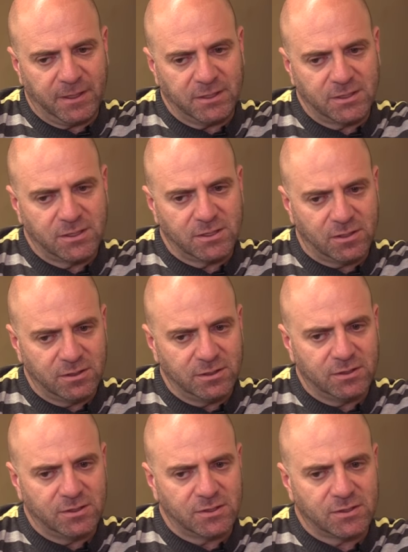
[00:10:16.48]

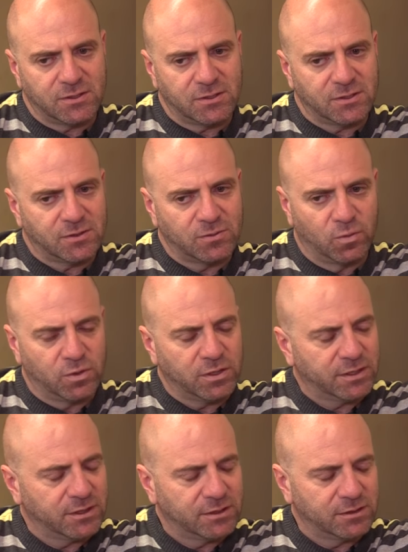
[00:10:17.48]
started this
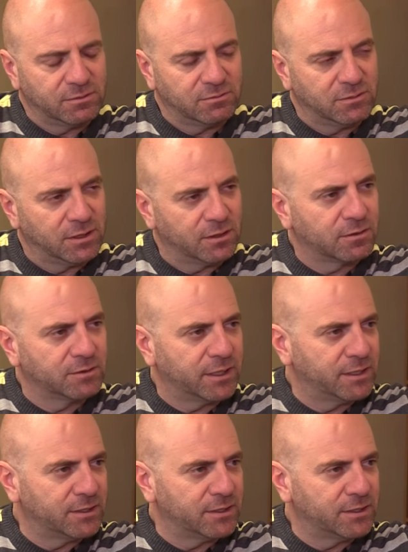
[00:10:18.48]
work in the early